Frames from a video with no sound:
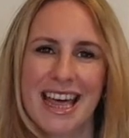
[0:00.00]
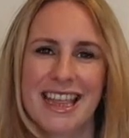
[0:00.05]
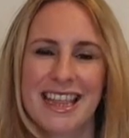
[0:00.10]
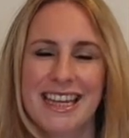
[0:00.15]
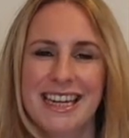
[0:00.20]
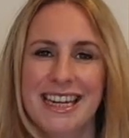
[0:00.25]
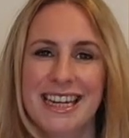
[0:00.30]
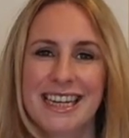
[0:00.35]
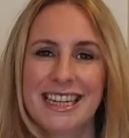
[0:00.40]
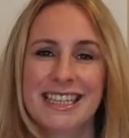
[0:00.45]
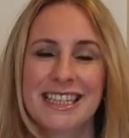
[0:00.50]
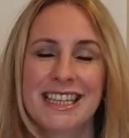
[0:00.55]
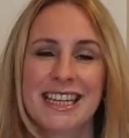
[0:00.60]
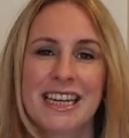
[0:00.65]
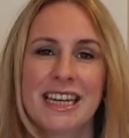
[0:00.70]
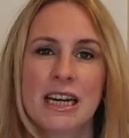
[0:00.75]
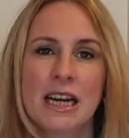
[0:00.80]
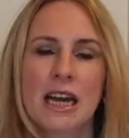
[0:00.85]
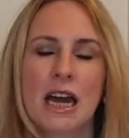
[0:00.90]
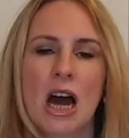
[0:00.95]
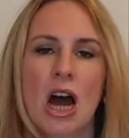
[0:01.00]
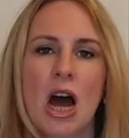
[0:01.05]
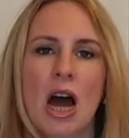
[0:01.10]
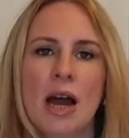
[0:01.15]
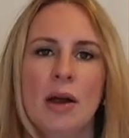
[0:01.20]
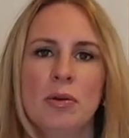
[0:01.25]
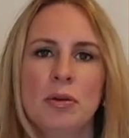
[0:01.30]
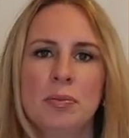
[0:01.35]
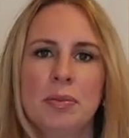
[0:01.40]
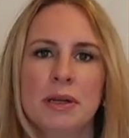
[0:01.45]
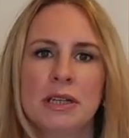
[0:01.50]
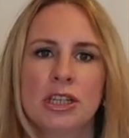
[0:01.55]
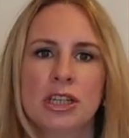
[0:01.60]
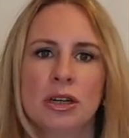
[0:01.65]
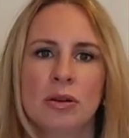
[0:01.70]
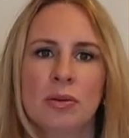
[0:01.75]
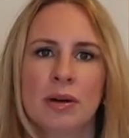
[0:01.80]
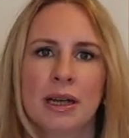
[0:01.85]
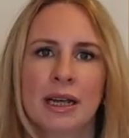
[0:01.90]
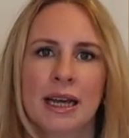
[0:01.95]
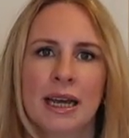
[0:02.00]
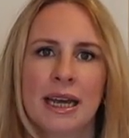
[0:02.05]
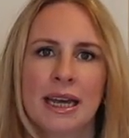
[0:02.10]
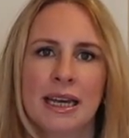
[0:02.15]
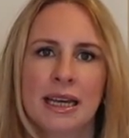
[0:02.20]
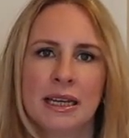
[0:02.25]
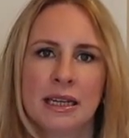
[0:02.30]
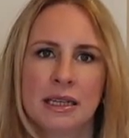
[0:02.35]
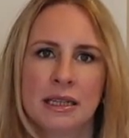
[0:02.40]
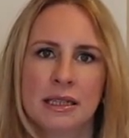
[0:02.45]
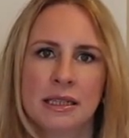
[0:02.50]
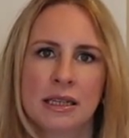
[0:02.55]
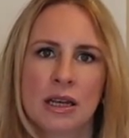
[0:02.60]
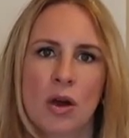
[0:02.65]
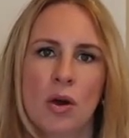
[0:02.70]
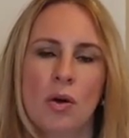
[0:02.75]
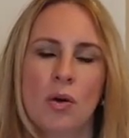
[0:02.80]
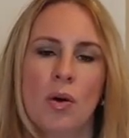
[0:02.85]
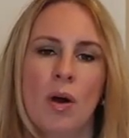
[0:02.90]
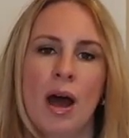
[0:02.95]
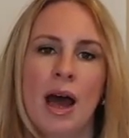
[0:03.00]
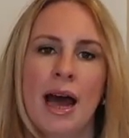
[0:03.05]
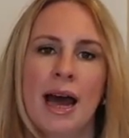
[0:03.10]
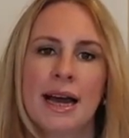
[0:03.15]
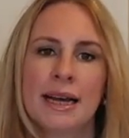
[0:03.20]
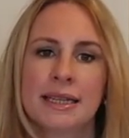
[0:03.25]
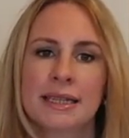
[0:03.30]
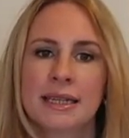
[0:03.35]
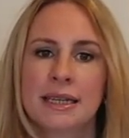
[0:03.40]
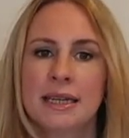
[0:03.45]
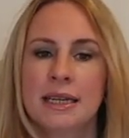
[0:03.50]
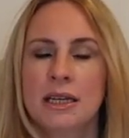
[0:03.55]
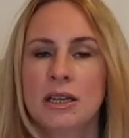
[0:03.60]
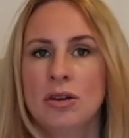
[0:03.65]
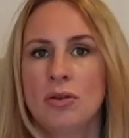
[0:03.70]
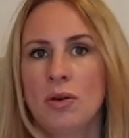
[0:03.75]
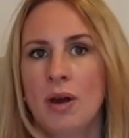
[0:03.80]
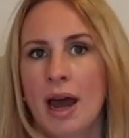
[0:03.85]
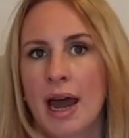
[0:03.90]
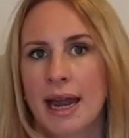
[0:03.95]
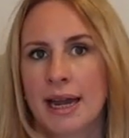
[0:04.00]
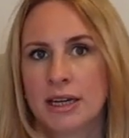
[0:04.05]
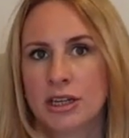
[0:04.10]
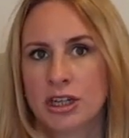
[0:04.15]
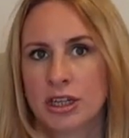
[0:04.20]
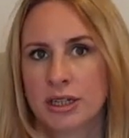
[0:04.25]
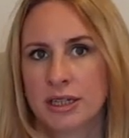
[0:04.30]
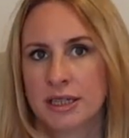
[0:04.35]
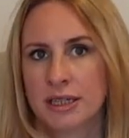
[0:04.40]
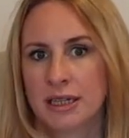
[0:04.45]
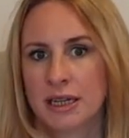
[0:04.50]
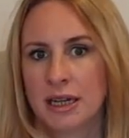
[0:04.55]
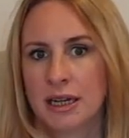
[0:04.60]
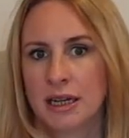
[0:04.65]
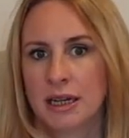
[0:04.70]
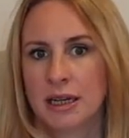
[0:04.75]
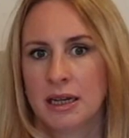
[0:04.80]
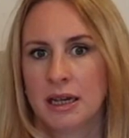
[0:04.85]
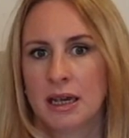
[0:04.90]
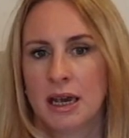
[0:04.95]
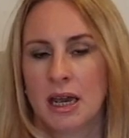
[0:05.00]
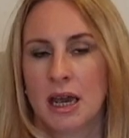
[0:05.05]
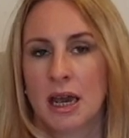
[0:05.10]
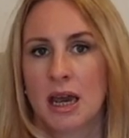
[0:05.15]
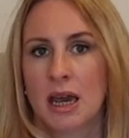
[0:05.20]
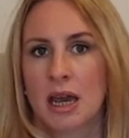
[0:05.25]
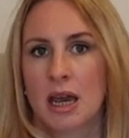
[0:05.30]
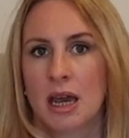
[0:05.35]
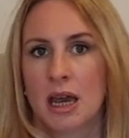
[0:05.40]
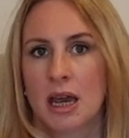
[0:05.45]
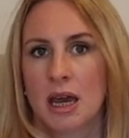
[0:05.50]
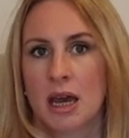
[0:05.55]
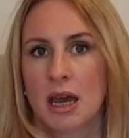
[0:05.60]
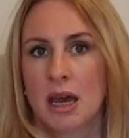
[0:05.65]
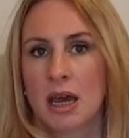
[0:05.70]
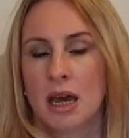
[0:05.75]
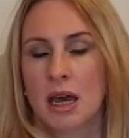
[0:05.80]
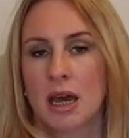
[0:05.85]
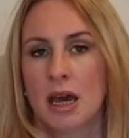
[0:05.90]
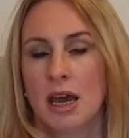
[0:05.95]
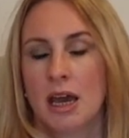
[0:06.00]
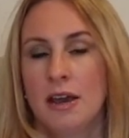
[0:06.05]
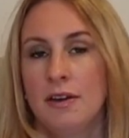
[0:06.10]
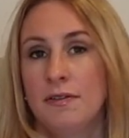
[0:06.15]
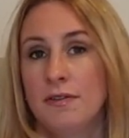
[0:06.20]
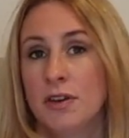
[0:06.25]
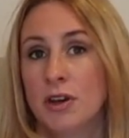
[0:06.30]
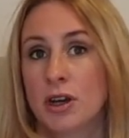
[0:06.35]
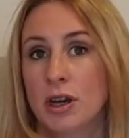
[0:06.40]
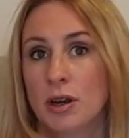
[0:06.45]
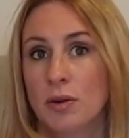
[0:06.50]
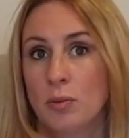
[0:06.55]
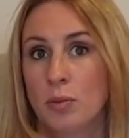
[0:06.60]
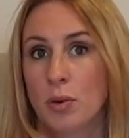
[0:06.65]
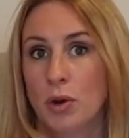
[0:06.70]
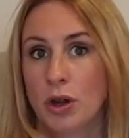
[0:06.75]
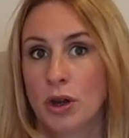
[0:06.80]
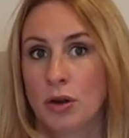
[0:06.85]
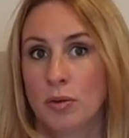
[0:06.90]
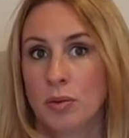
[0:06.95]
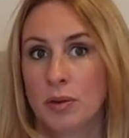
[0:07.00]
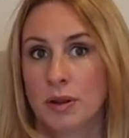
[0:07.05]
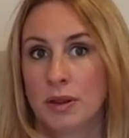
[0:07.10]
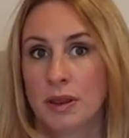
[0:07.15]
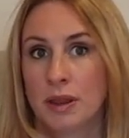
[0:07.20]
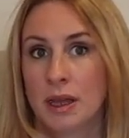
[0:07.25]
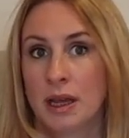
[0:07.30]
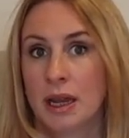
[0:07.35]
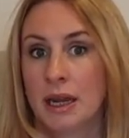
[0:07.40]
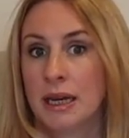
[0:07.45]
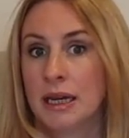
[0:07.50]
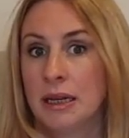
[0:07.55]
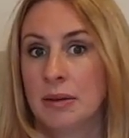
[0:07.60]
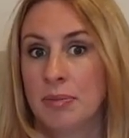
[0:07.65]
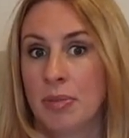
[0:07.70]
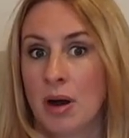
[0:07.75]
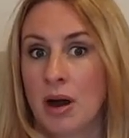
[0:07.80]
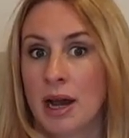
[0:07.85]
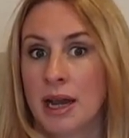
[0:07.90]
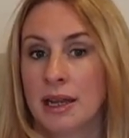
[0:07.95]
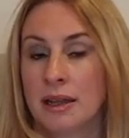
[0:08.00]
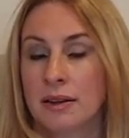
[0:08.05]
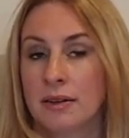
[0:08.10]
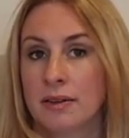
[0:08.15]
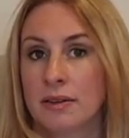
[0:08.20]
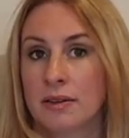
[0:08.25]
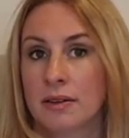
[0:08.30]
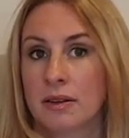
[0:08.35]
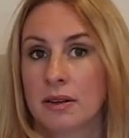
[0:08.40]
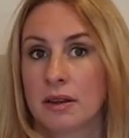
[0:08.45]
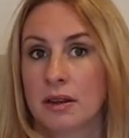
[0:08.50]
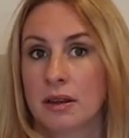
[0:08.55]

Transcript: The next thing I would be doing is asking your agency if you can work with any buyers.